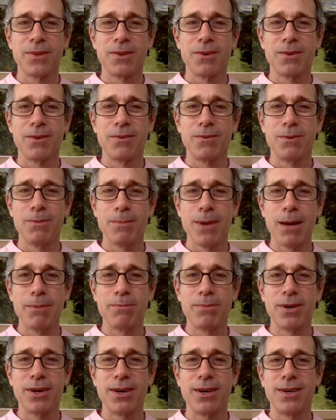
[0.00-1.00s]

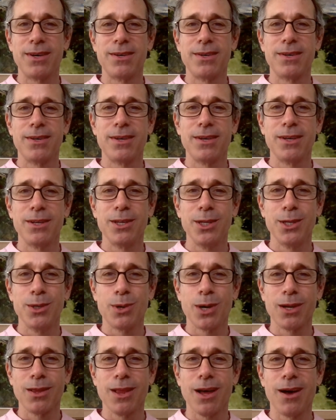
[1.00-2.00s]
Remember, you
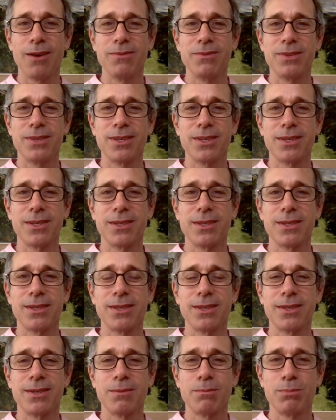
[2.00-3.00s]
are loved.
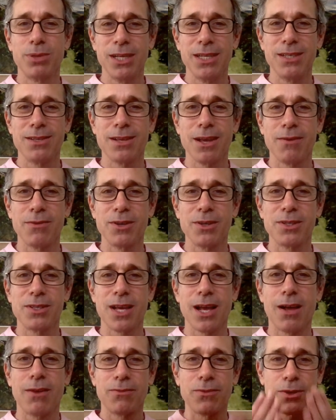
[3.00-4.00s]
Please love yourself.